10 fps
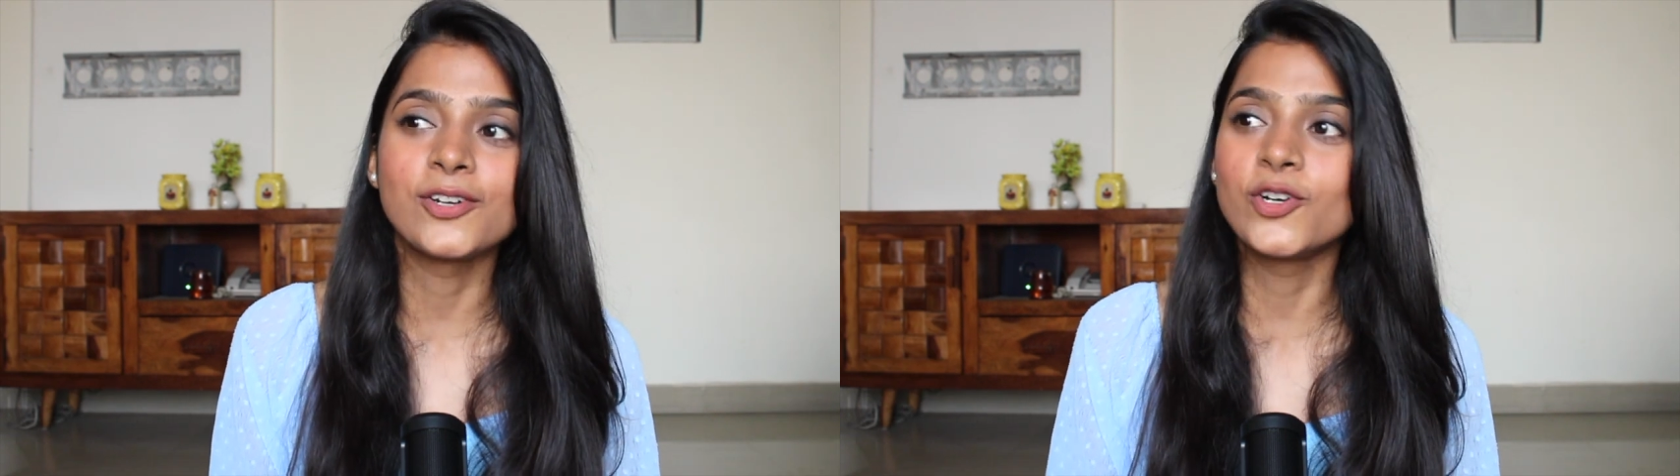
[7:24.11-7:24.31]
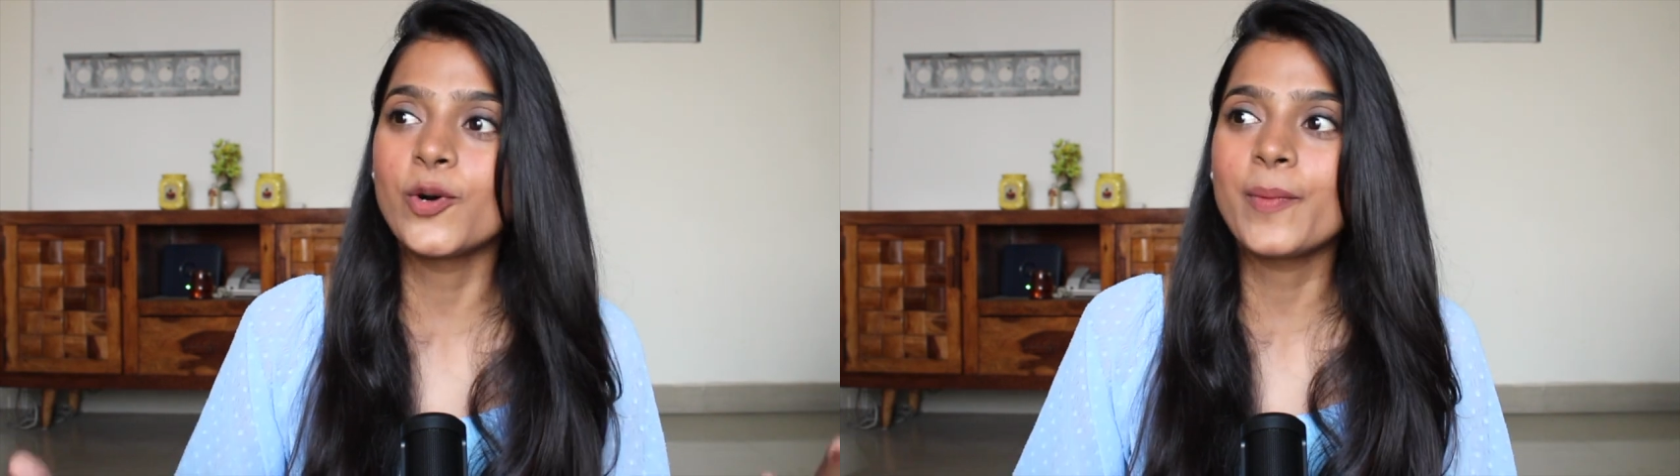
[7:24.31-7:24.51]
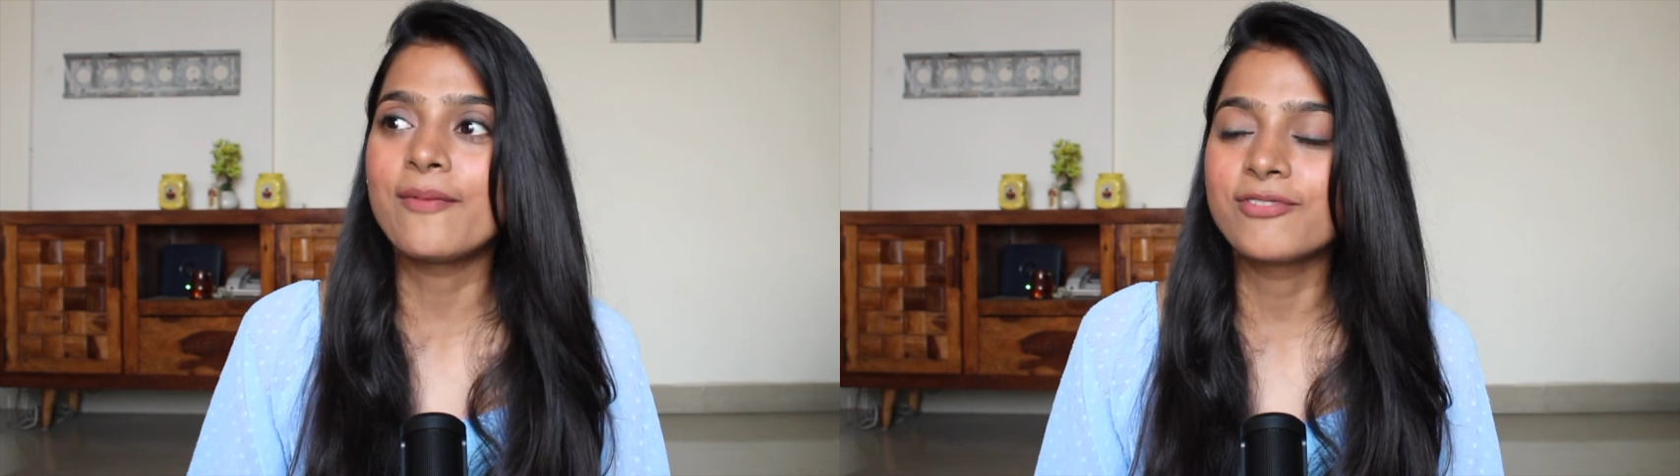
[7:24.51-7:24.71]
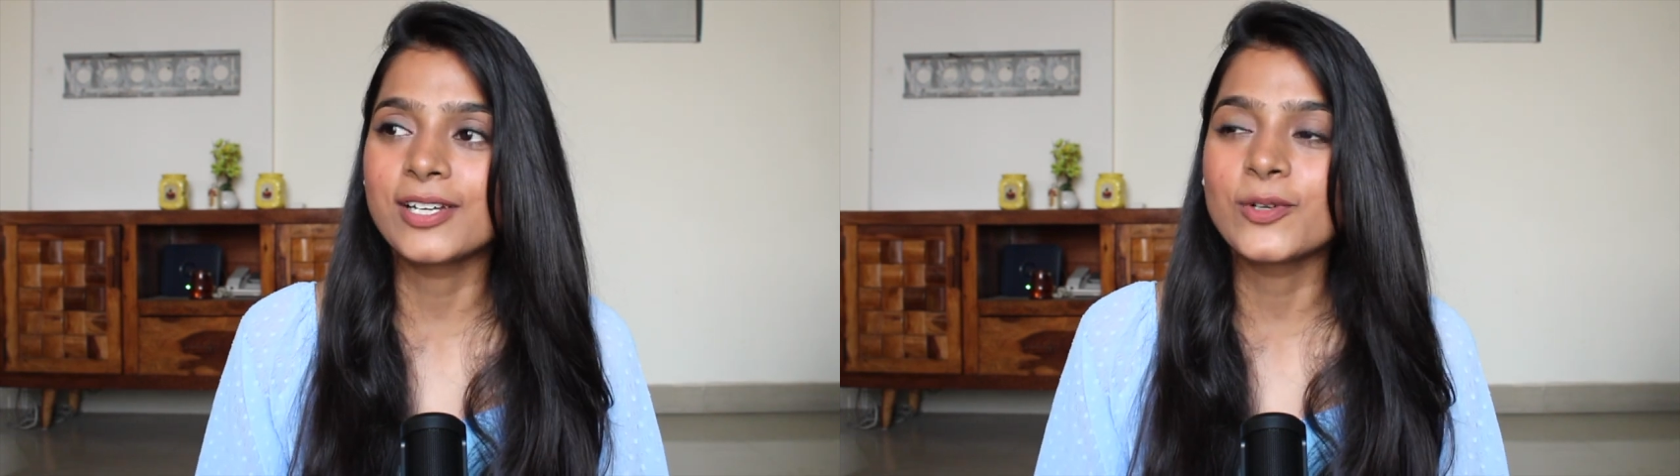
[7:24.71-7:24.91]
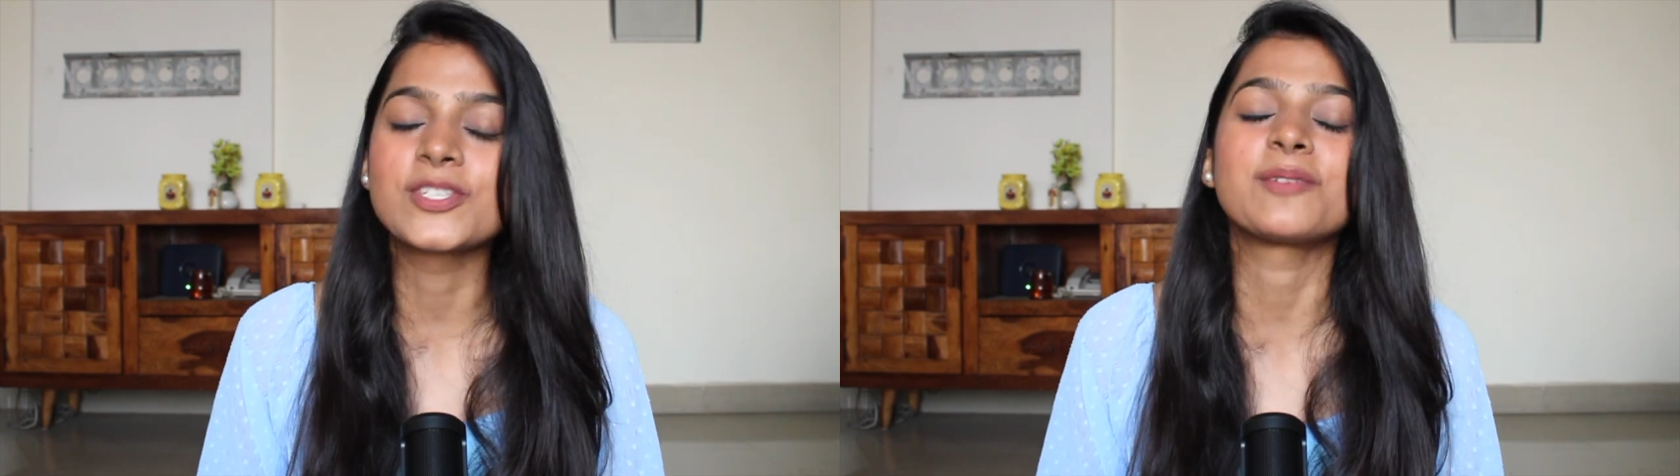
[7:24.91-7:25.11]
No ma'am, we
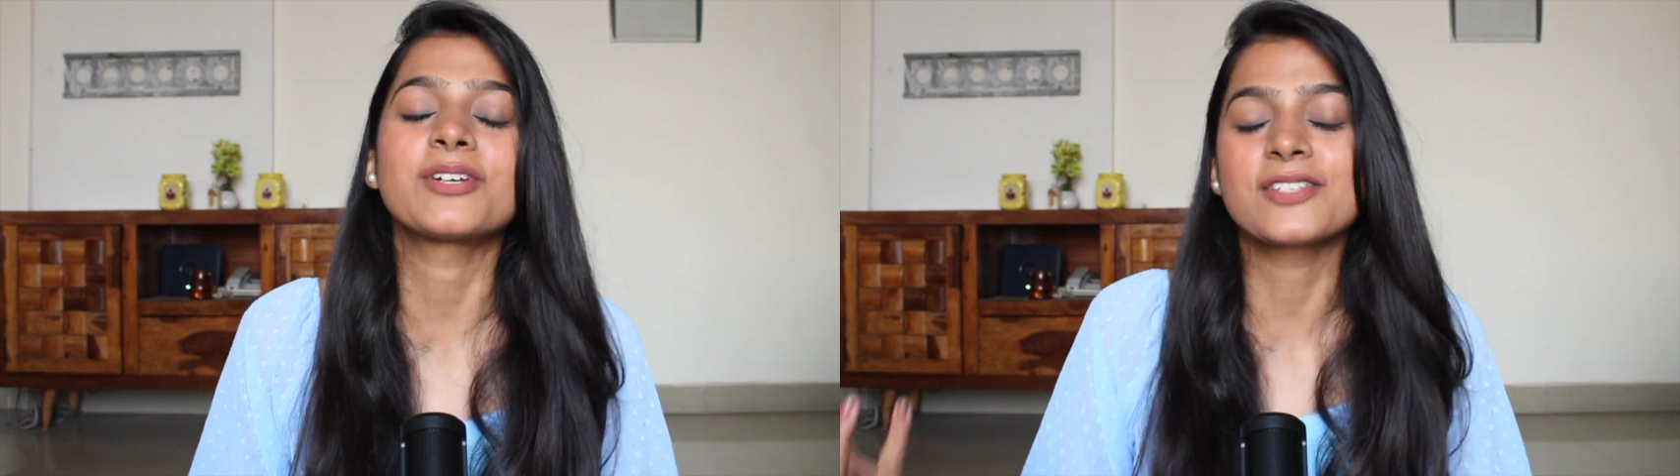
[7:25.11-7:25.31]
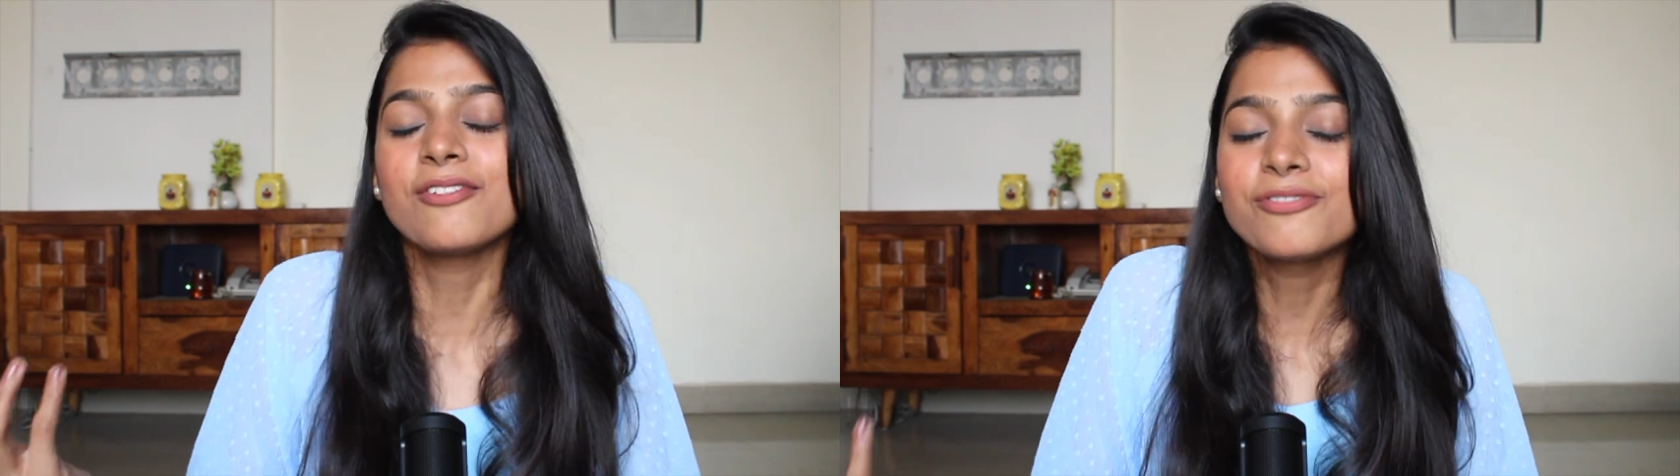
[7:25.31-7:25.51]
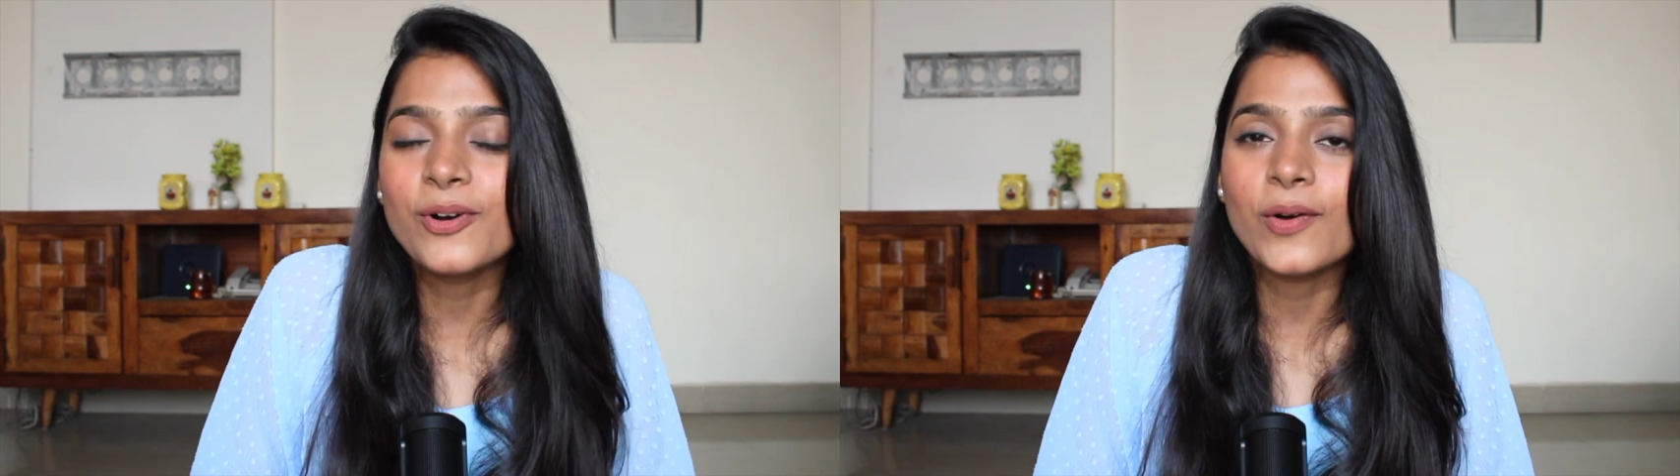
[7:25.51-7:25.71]
are closing," because of